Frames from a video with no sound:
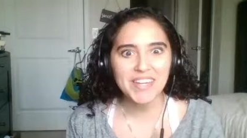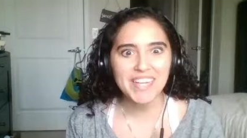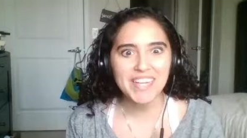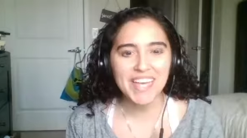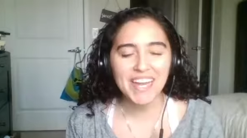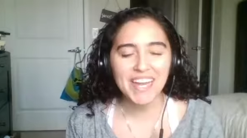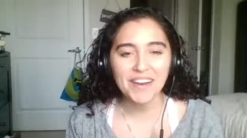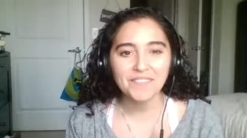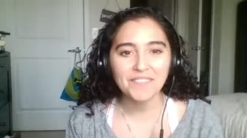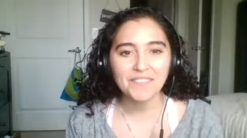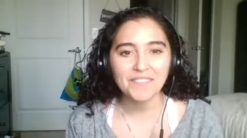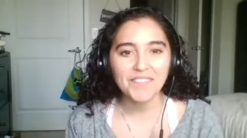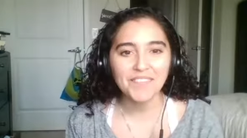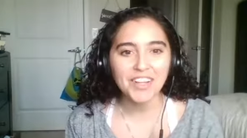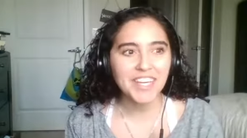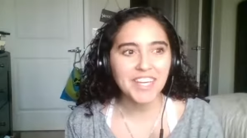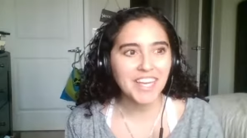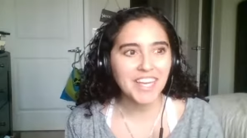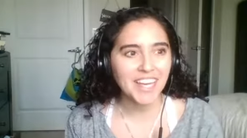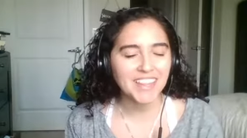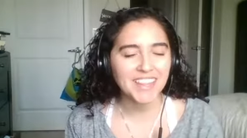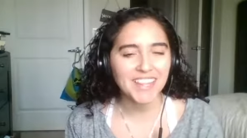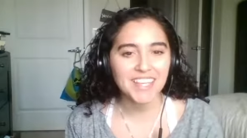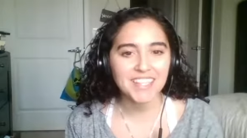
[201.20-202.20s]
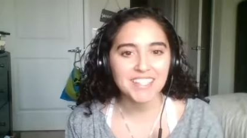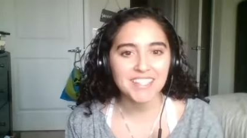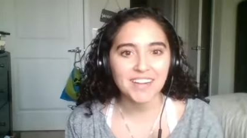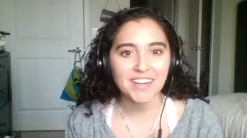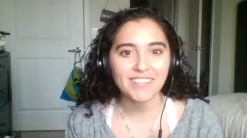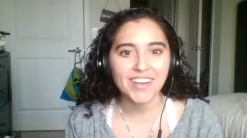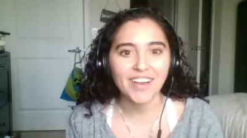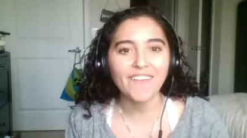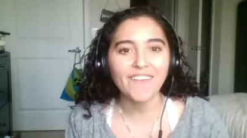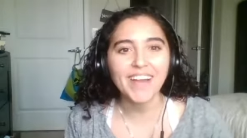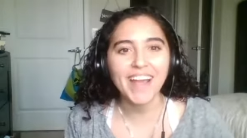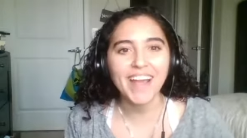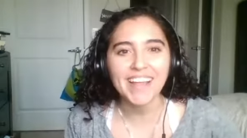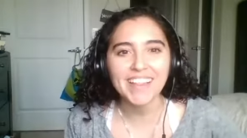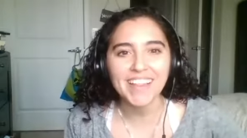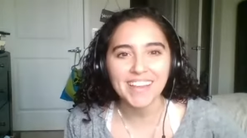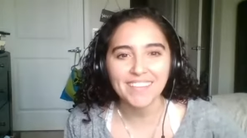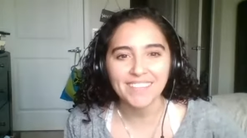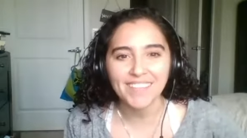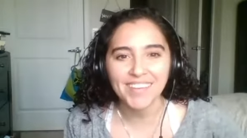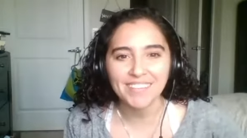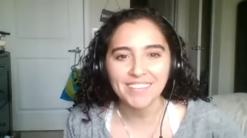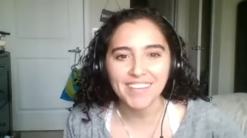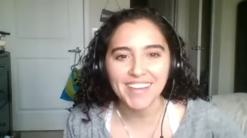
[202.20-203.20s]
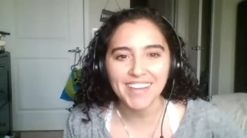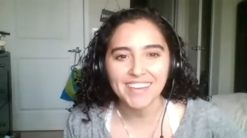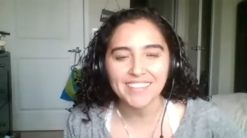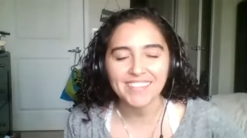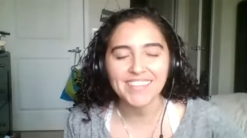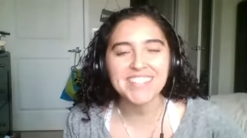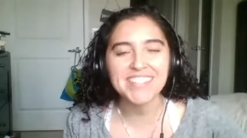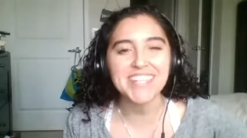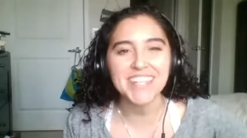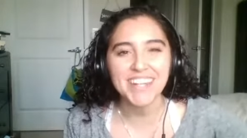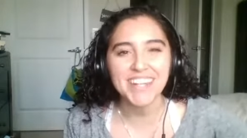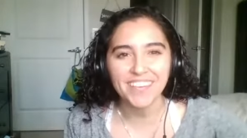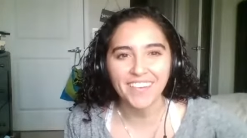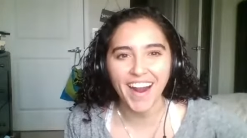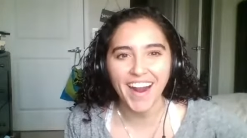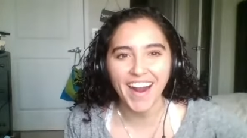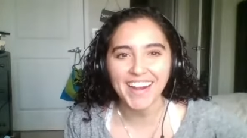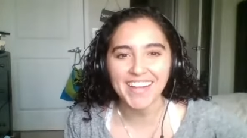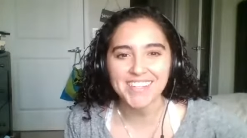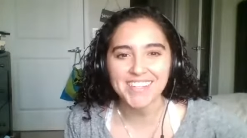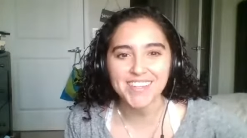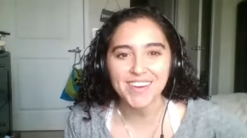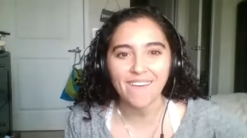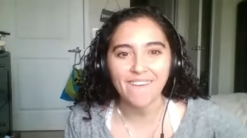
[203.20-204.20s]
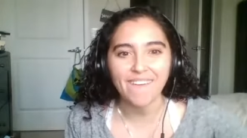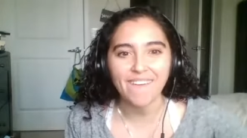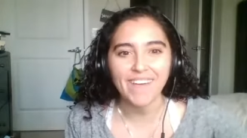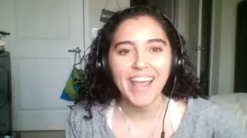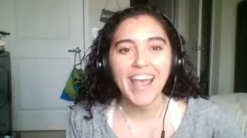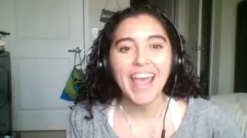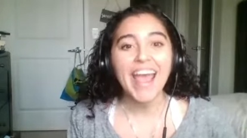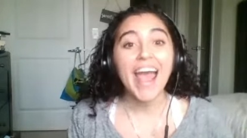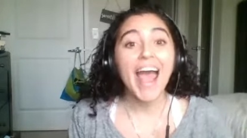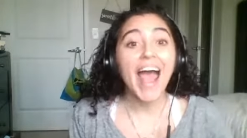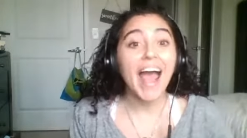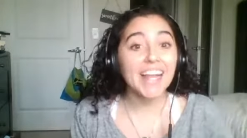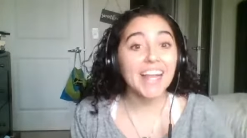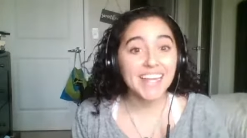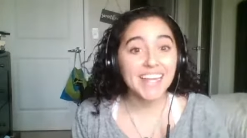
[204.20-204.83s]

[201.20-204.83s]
and I'm looking at this and I'm like, okay, like when am I? When is he gonna crack a joke? And he